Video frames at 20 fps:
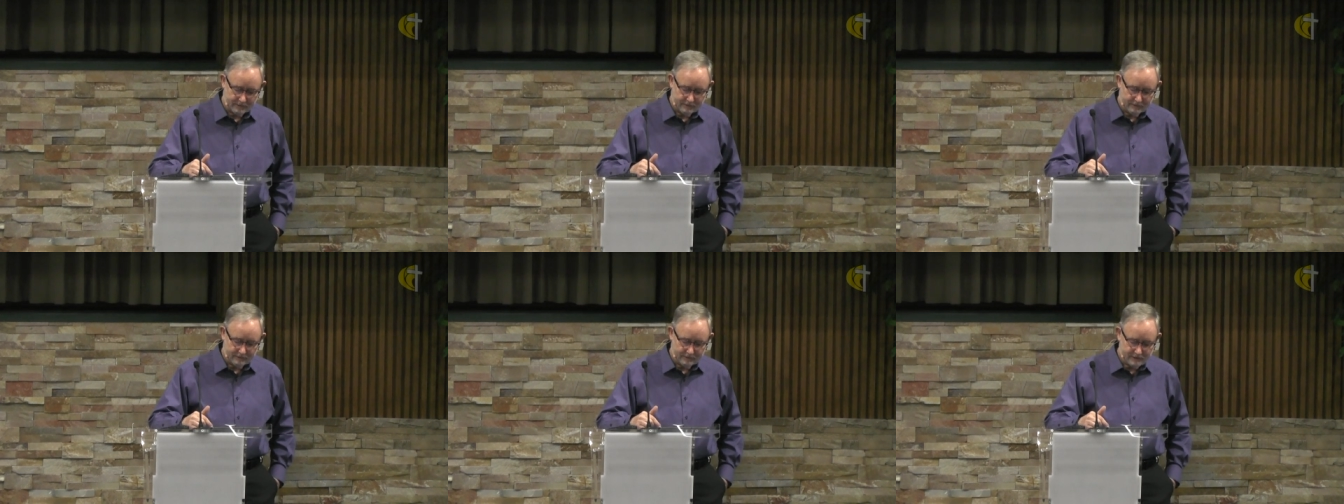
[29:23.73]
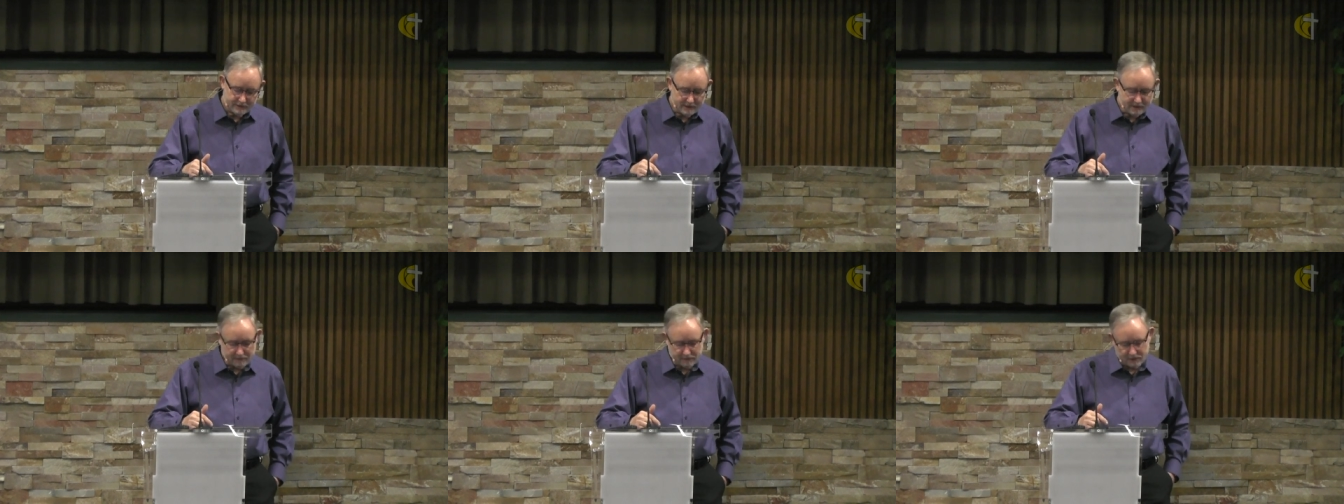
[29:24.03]
You
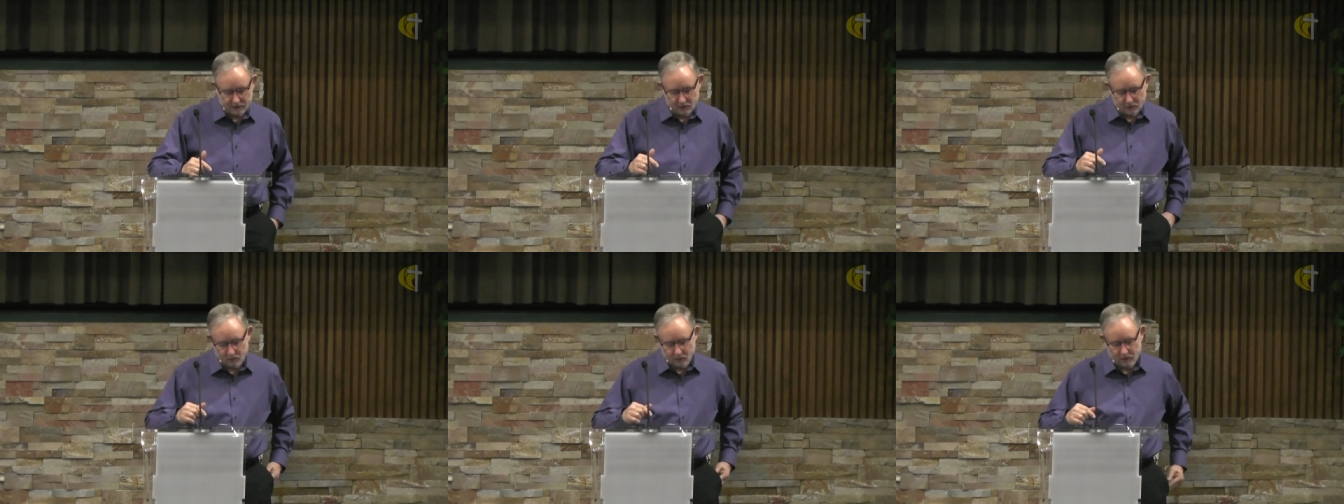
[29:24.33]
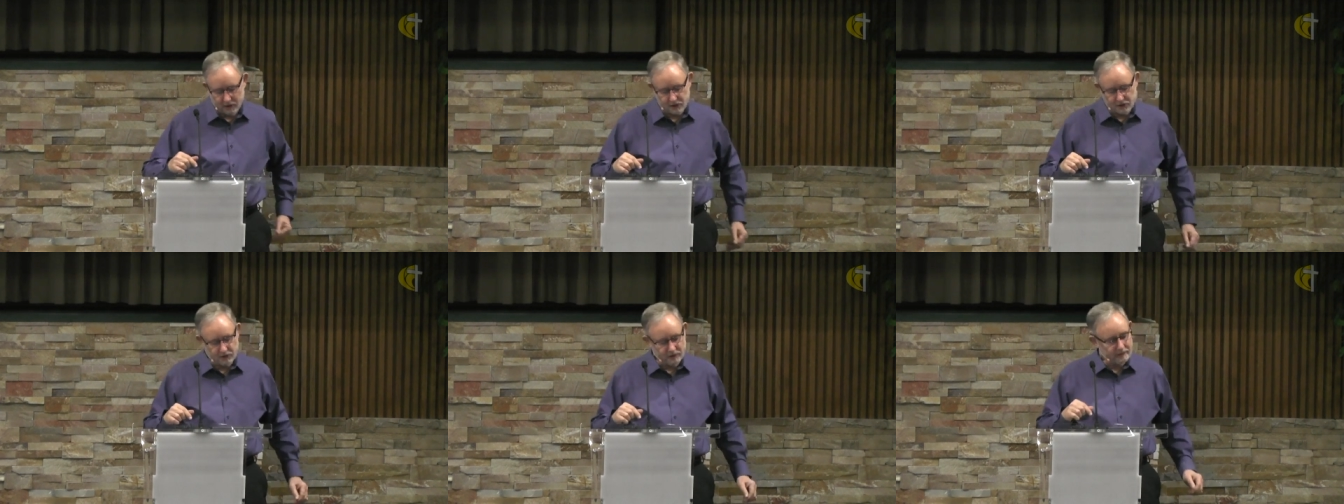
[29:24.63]
see, there's no
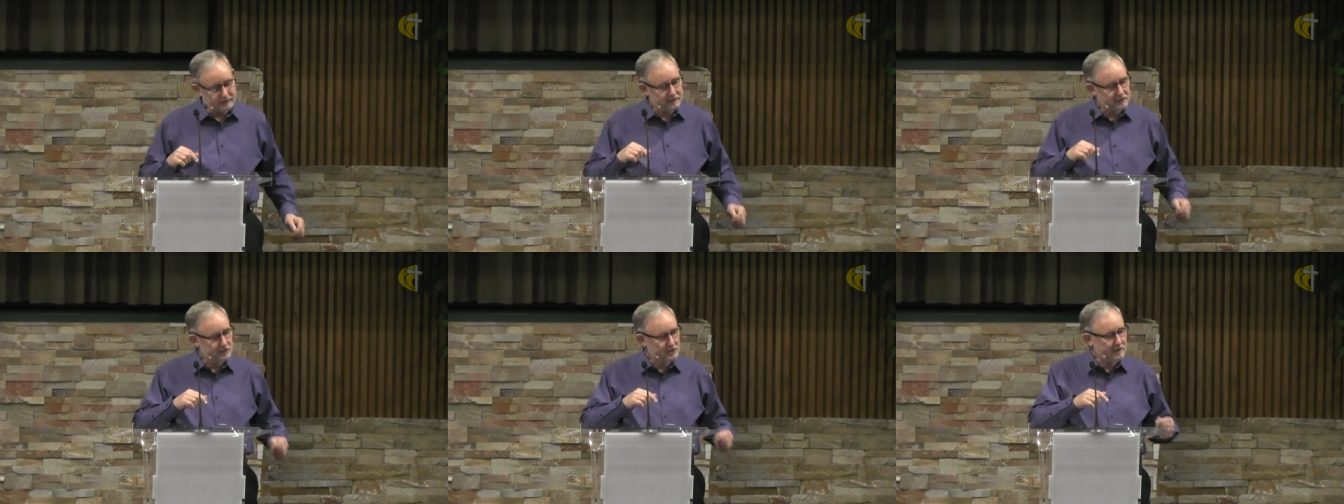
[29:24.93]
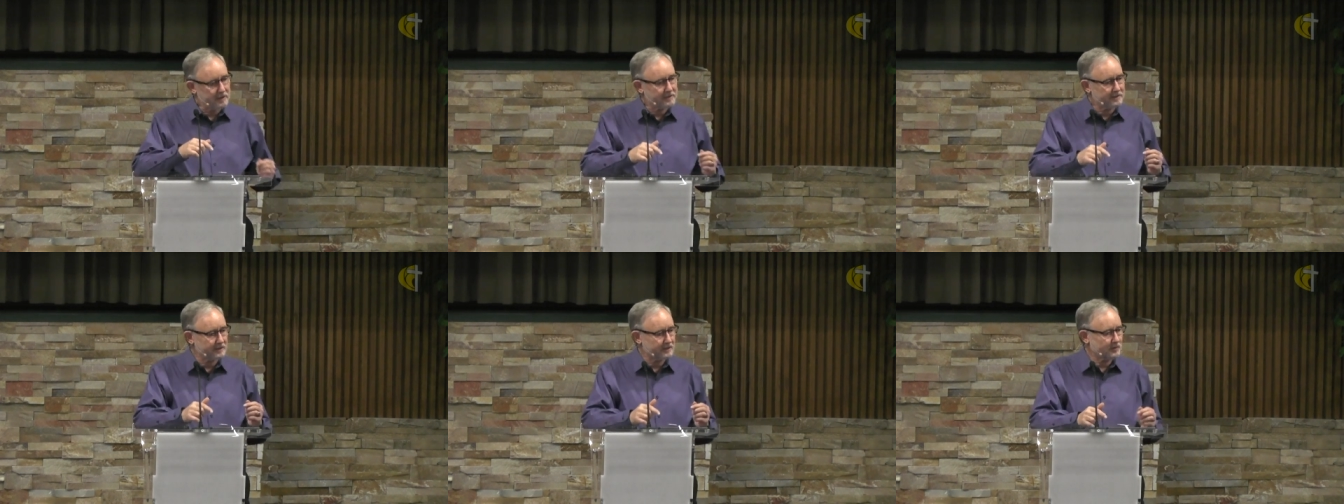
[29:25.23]
question that
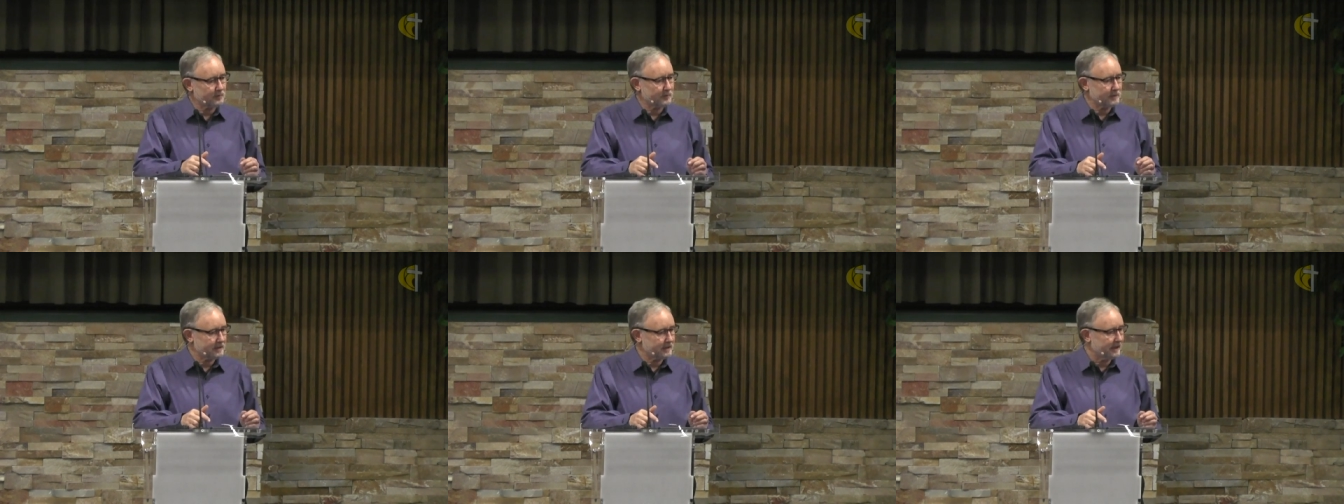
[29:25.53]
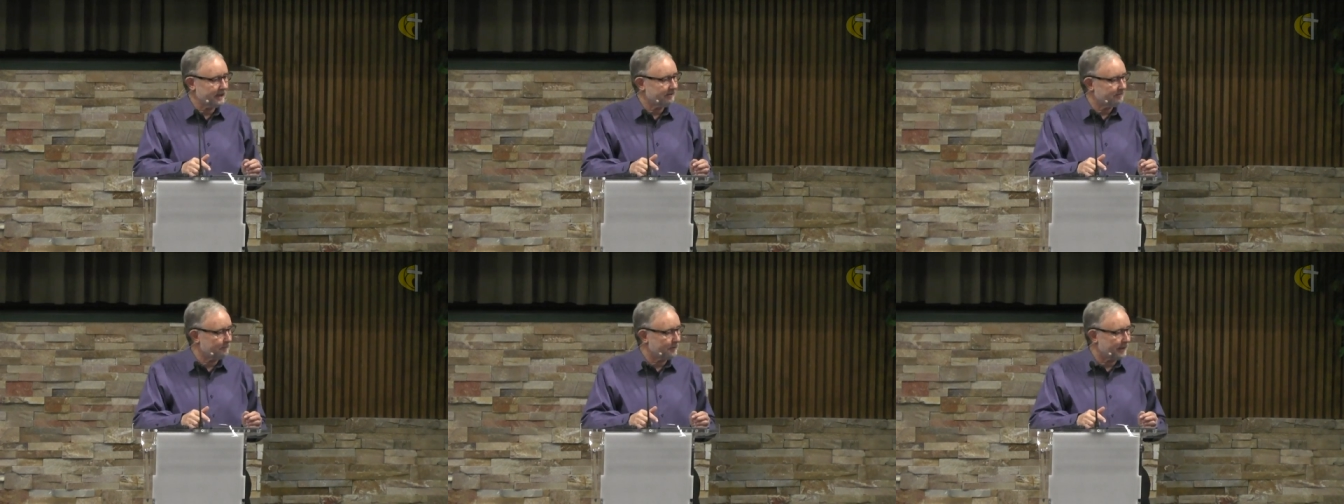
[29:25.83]
Jesus was
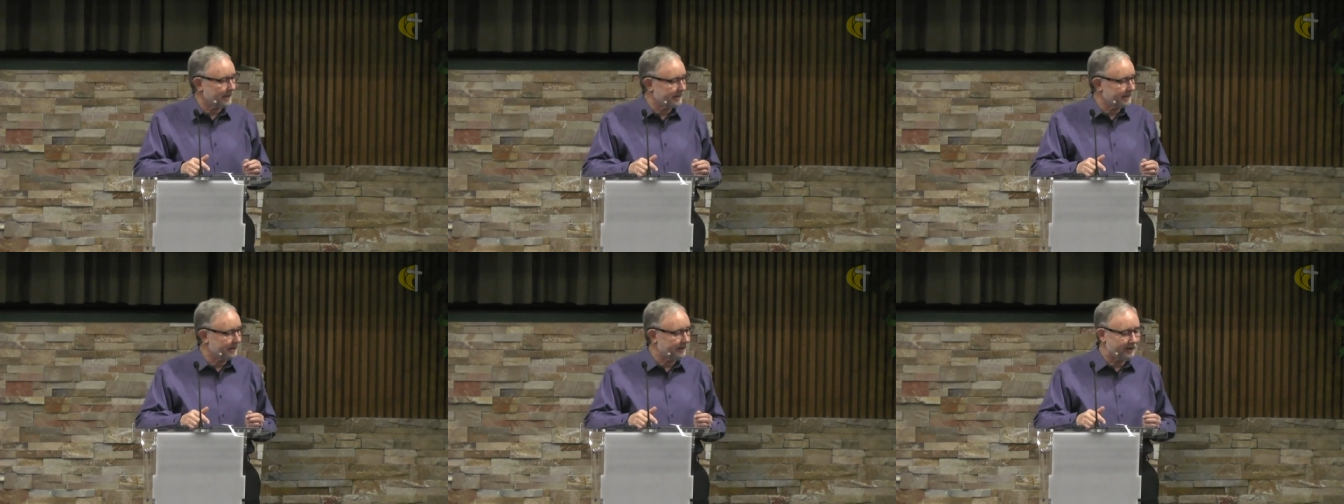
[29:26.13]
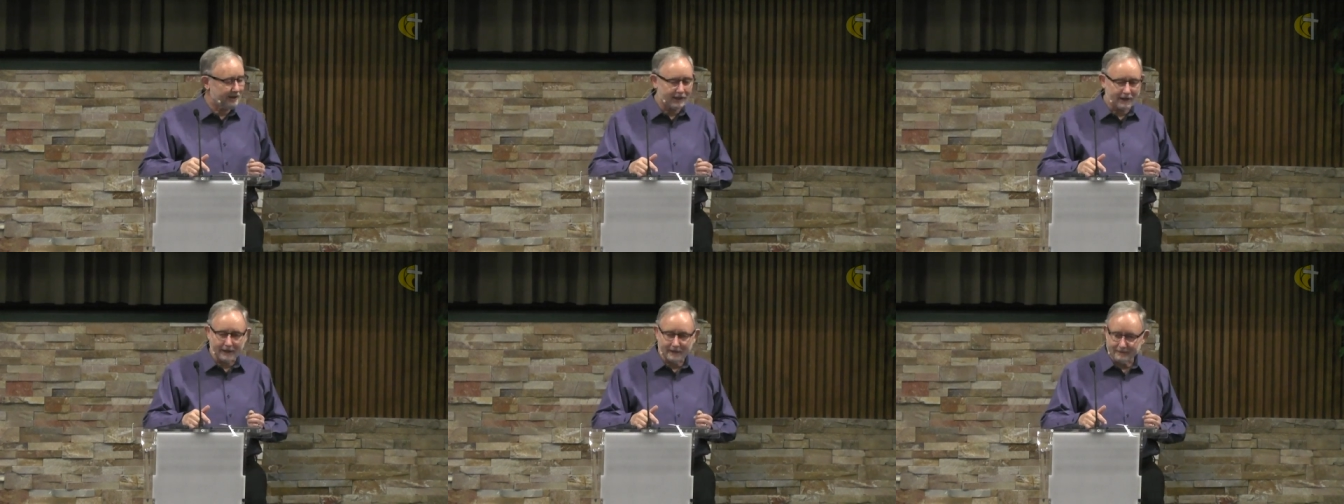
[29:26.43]
loved by
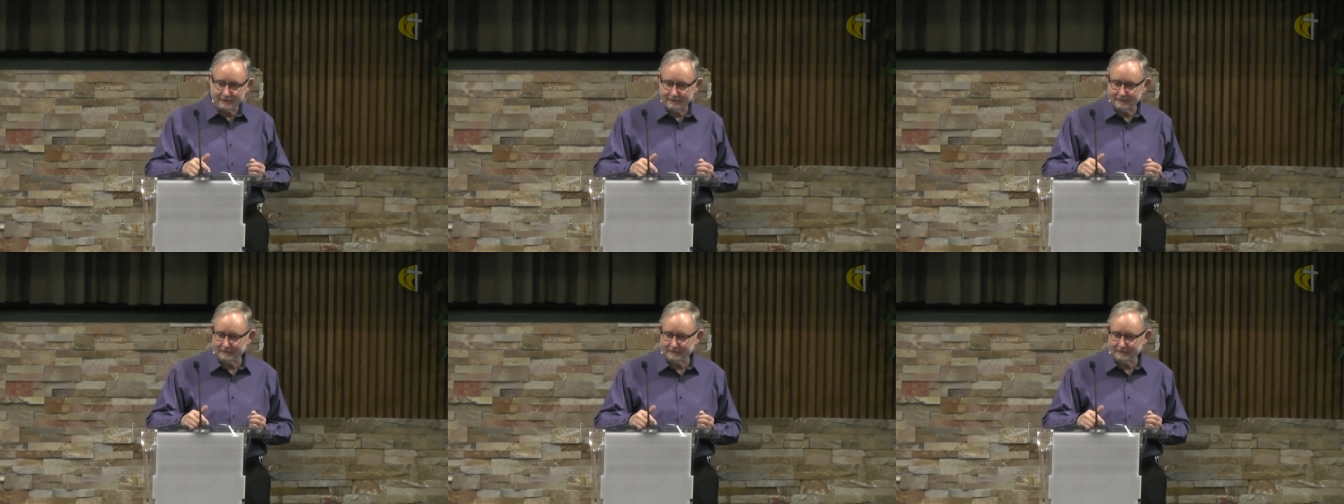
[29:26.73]
God.